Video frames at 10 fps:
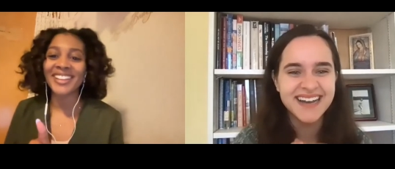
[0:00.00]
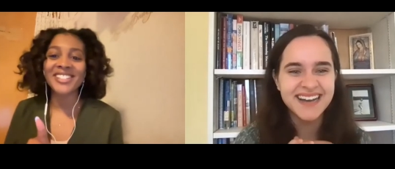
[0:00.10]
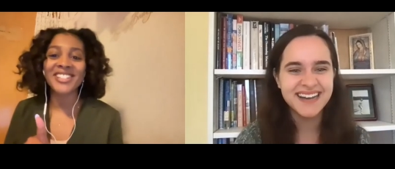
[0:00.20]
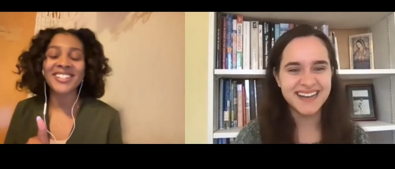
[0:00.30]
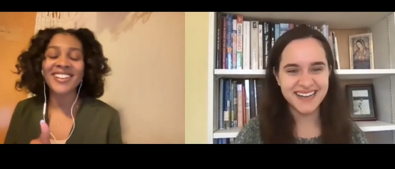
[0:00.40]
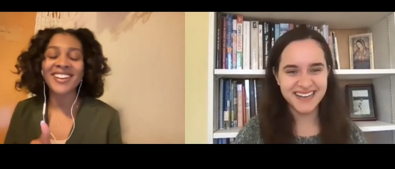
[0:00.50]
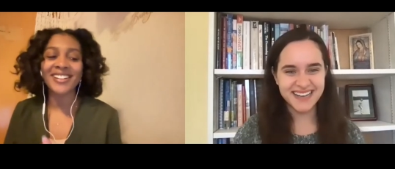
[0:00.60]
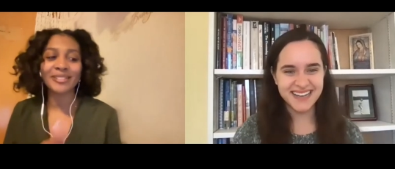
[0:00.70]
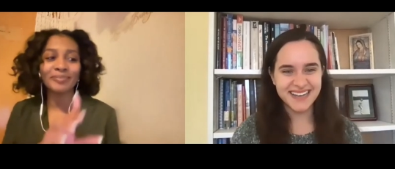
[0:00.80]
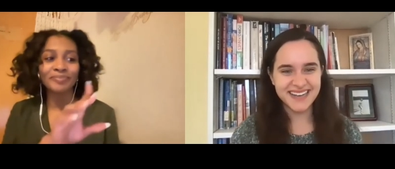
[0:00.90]
Speaker 1: communication
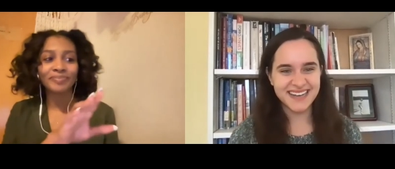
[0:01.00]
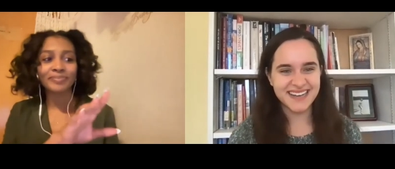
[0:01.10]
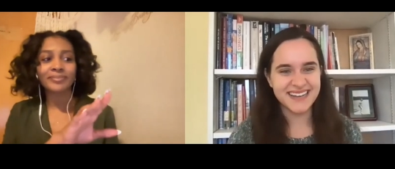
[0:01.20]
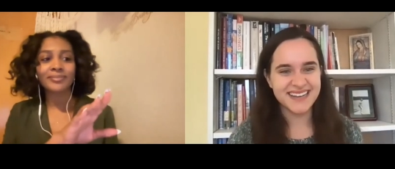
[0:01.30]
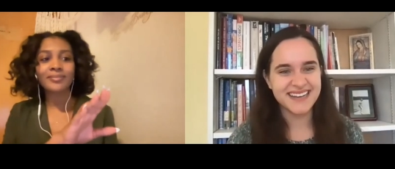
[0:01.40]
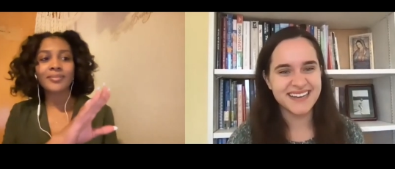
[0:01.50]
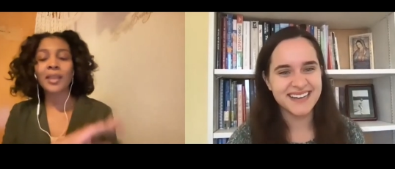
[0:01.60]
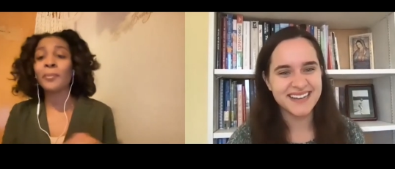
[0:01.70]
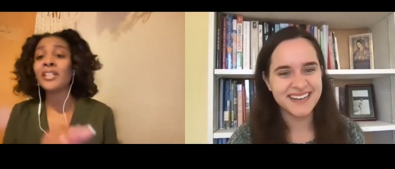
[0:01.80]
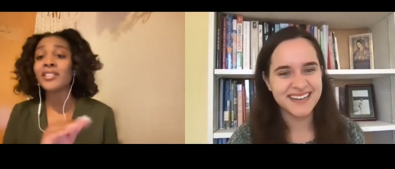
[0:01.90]
um,
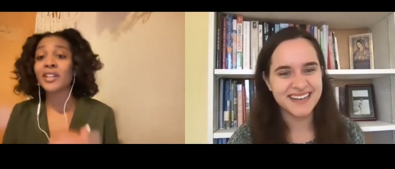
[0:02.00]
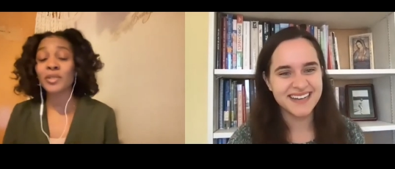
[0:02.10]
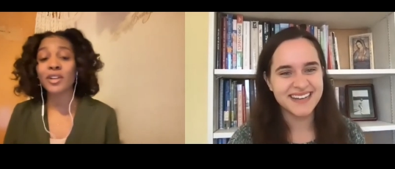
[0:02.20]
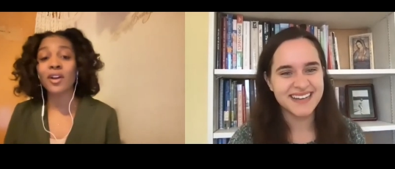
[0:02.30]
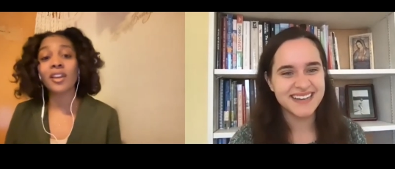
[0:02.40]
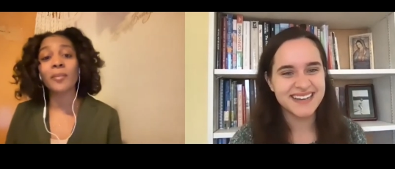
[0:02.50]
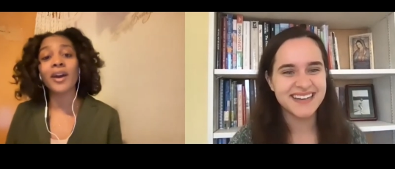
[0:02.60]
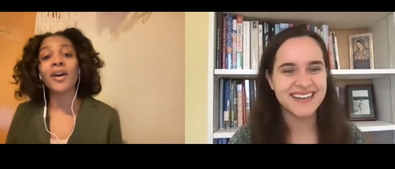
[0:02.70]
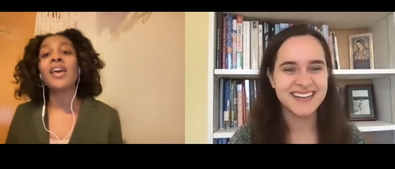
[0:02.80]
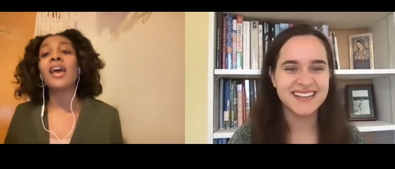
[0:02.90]
piece that I was
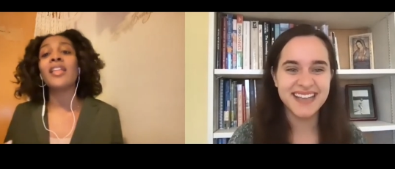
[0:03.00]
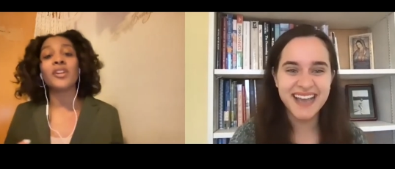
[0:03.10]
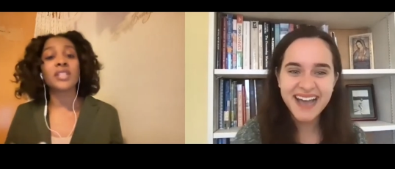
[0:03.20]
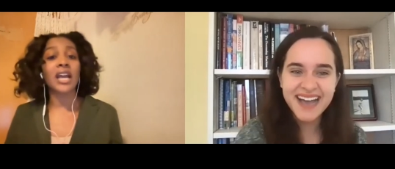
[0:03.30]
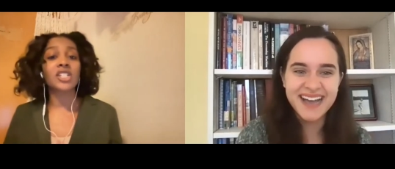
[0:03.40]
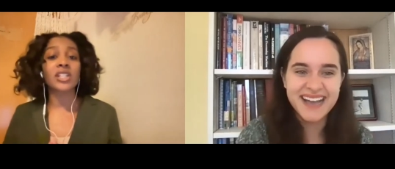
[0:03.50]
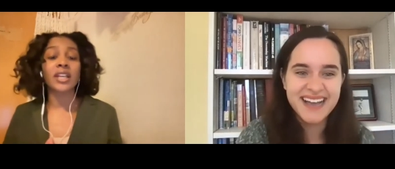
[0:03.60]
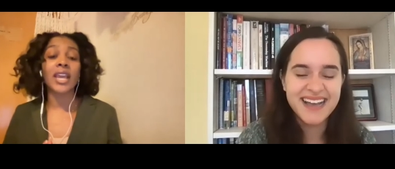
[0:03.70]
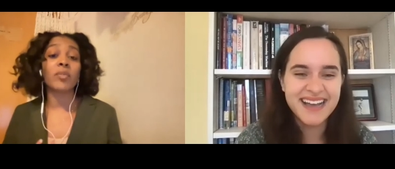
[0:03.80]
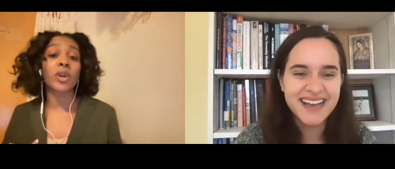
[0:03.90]
talking about, there's yeah.
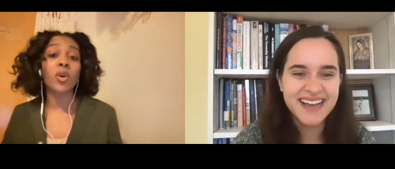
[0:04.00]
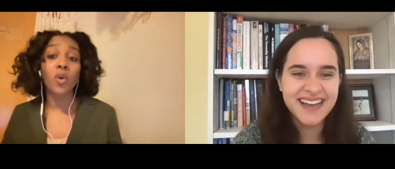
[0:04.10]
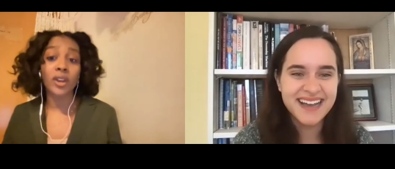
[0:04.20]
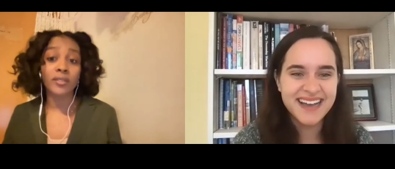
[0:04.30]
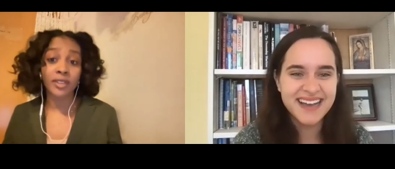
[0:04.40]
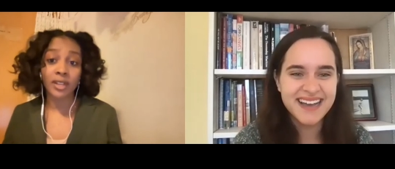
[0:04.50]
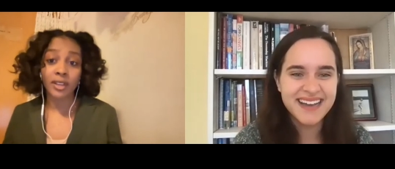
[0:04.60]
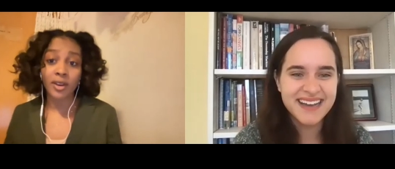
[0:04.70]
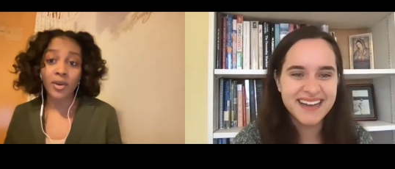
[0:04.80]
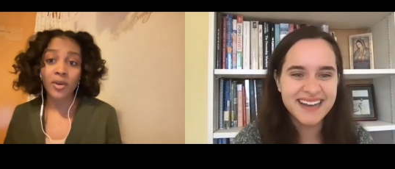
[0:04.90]
actually a recorded
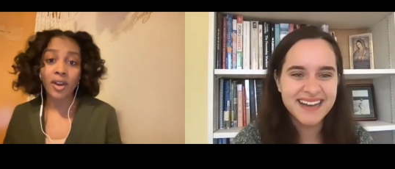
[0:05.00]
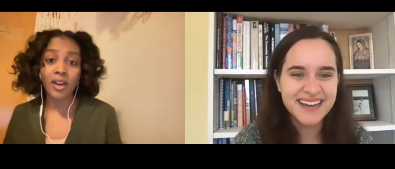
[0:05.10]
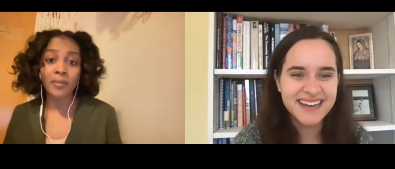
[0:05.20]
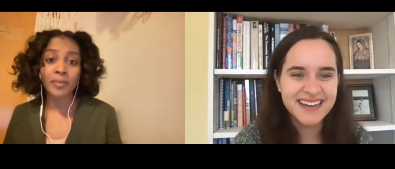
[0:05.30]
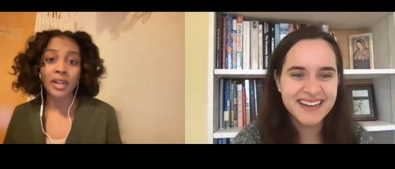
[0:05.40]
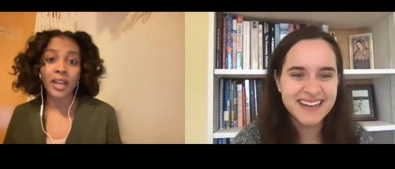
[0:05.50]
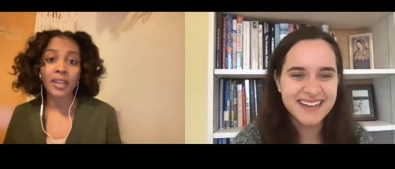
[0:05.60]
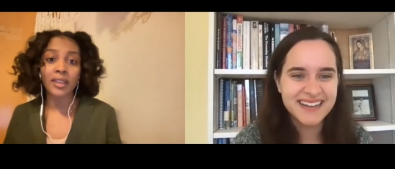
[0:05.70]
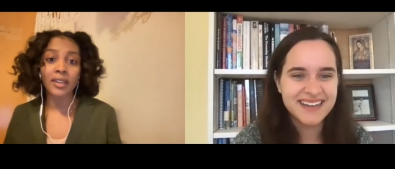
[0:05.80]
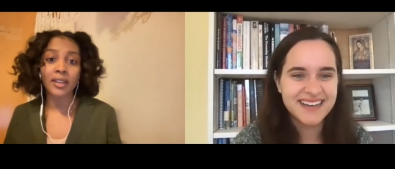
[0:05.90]
video um, that
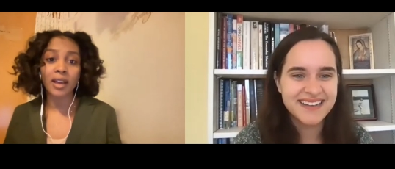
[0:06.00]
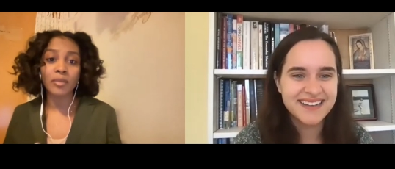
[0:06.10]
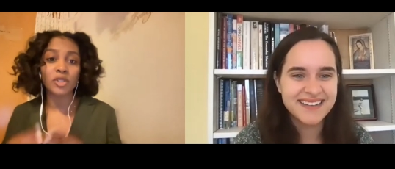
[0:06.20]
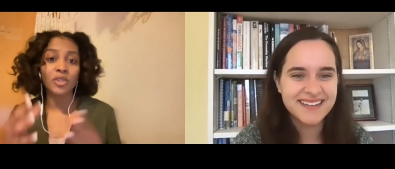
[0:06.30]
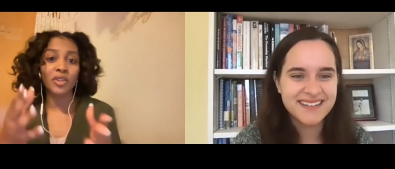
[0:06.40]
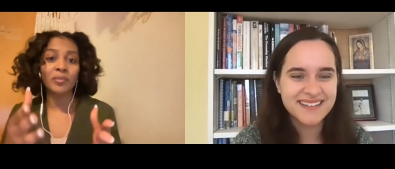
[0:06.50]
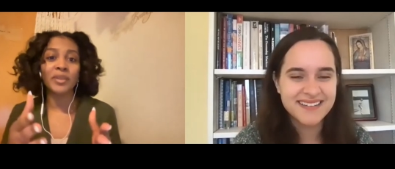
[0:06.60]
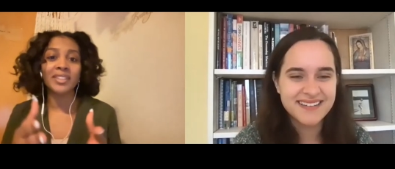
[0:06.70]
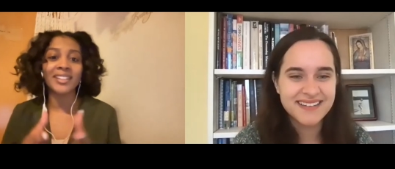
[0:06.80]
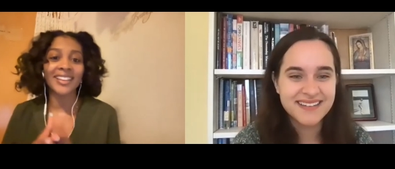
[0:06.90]
I can, uh, I'm sure you
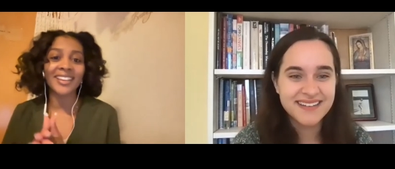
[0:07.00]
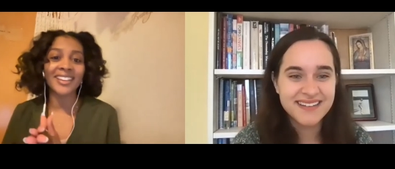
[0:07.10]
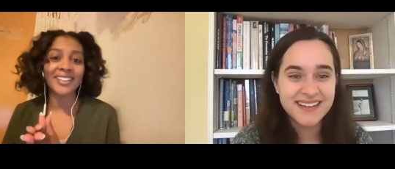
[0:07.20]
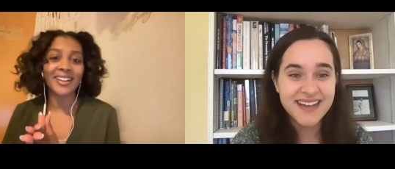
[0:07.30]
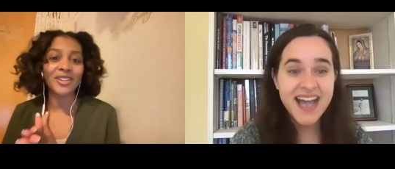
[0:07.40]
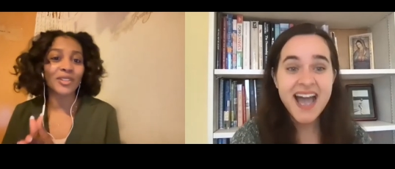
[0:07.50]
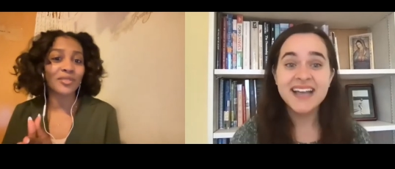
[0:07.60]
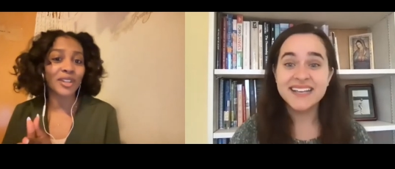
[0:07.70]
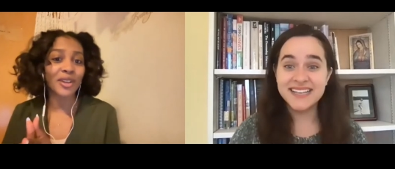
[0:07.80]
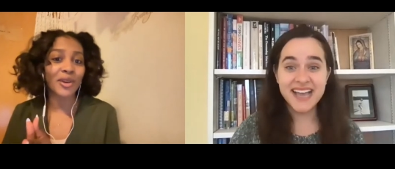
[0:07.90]
can put the link in,
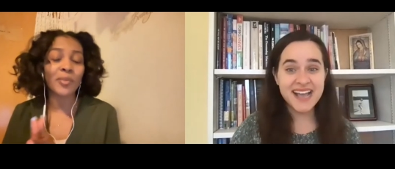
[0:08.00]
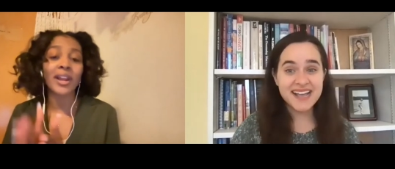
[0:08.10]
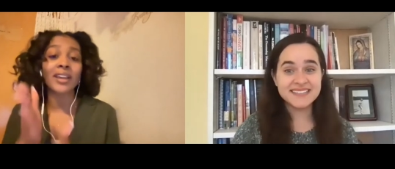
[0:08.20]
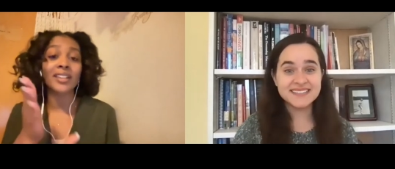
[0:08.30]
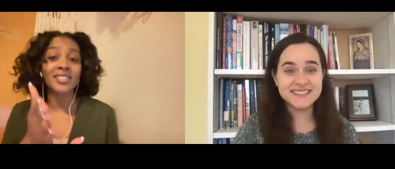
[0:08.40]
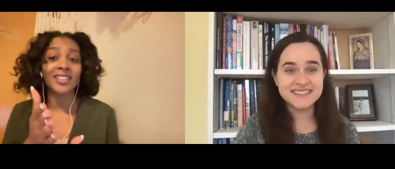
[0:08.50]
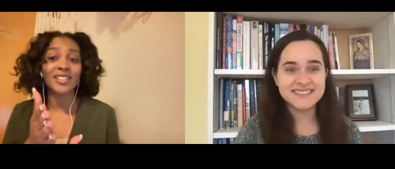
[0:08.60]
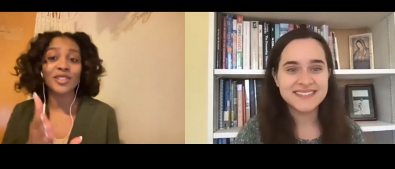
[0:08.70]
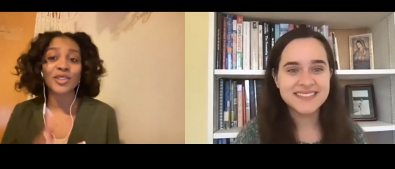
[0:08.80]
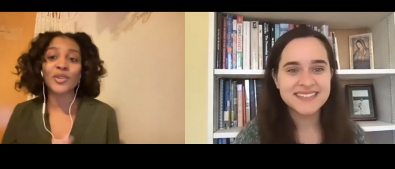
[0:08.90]
under the video, yes. but I can
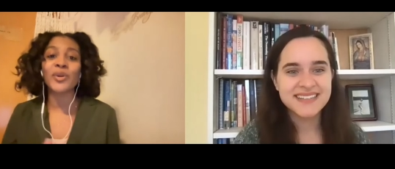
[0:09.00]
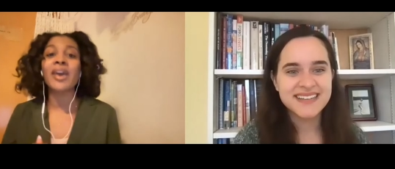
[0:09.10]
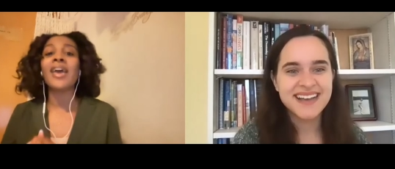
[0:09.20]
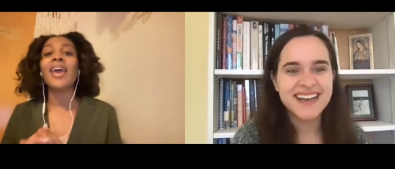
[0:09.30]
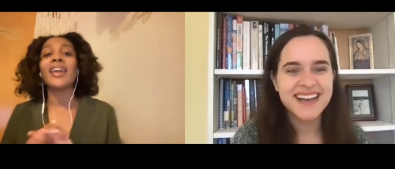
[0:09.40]
send that to you.